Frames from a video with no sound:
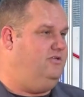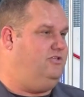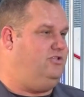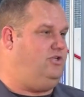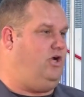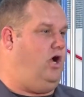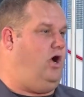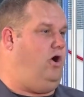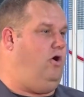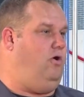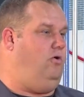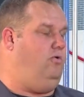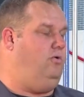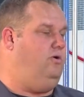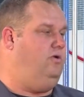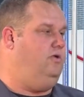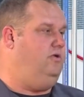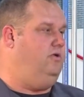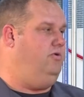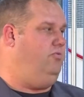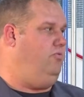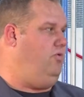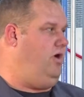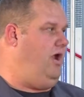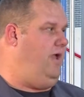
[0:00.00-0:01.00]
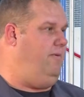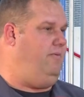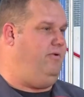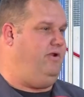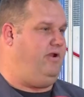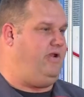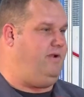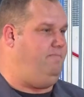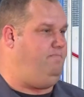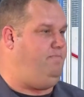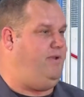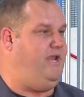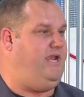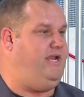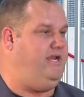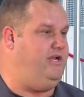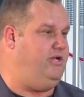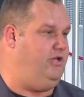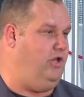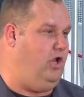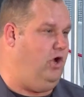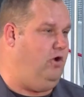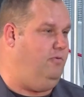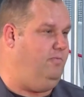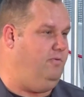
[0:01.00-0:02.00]
So we're able to compete
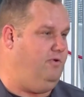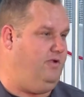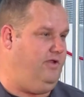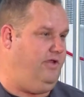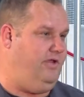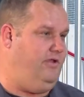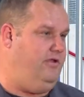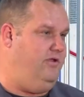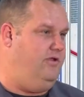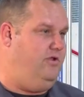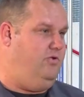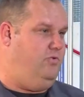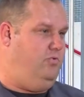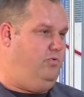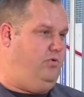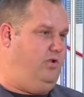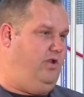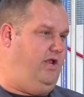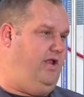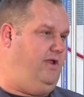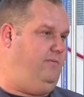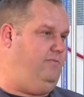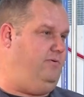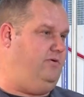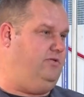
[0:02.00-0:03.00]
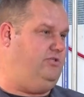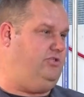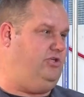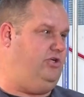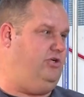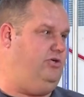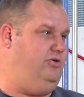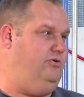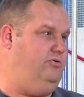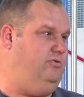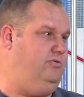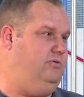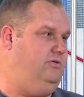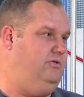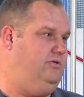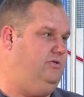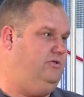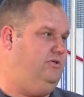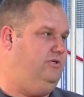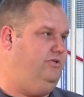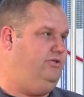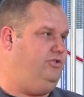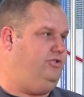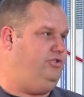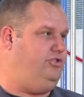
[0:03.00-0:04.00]
globally. We're able to
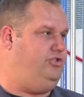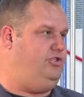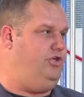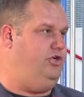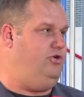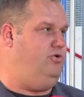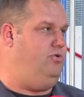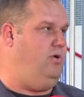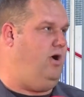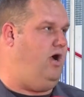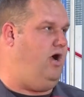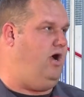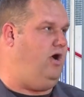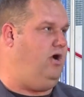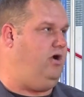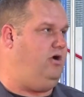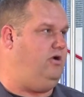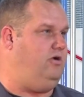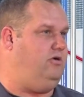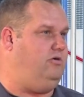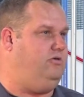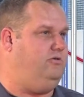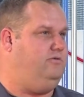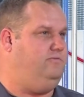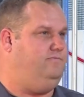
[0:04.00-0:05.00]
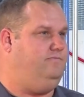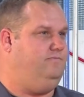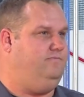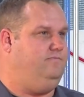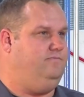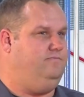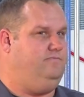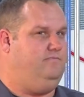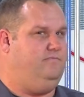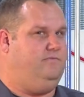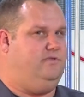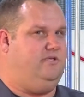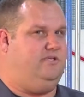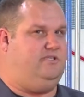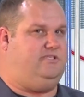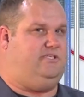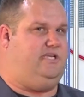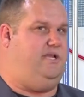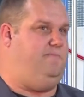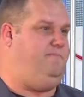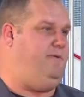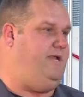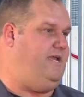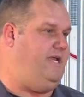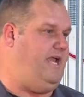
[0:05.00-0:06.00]
do our
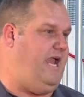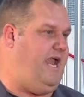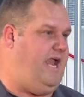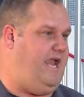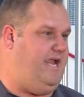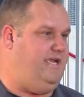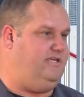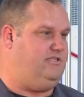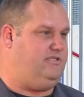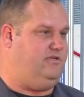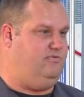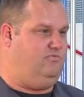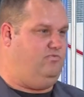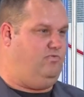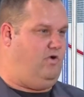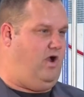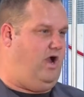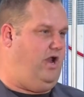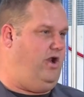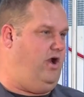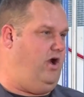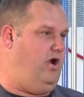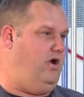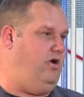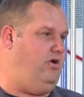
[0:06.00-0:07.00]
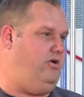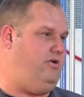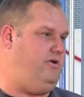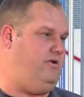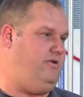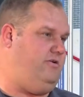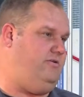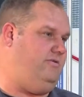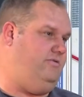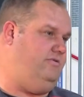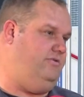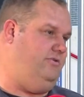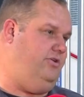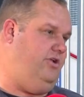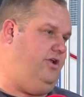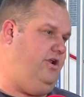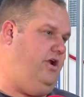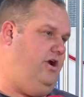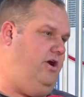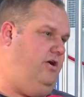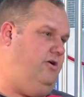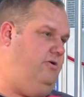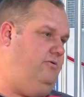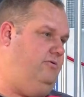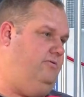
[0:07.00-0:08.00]
CPKs and run our, you
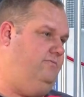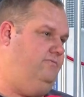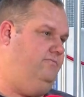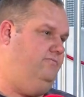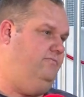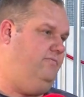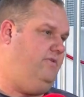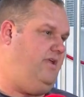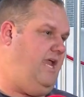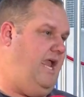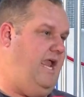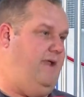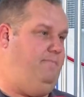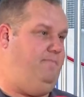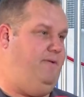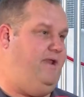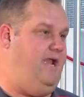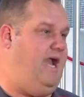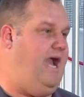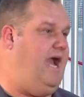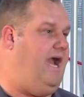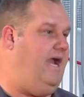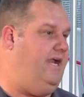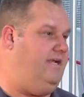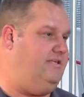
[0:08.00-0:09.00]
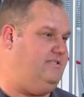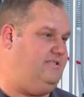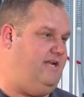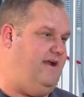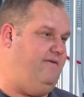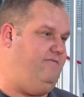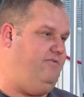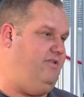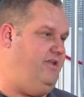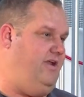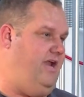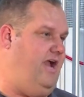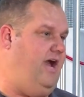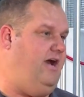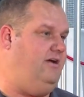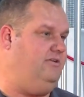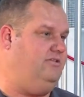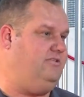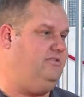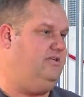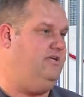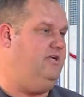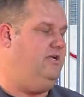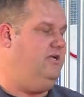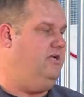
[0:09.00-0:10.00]
know, KPIs and everything else
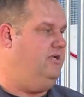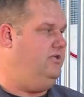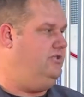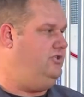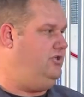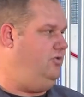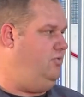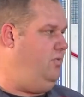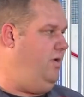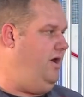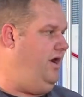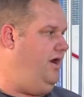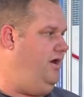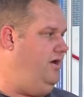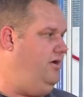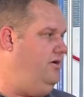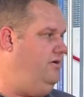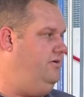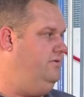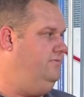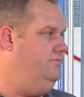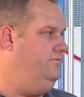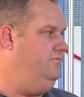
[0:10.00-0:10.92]
to where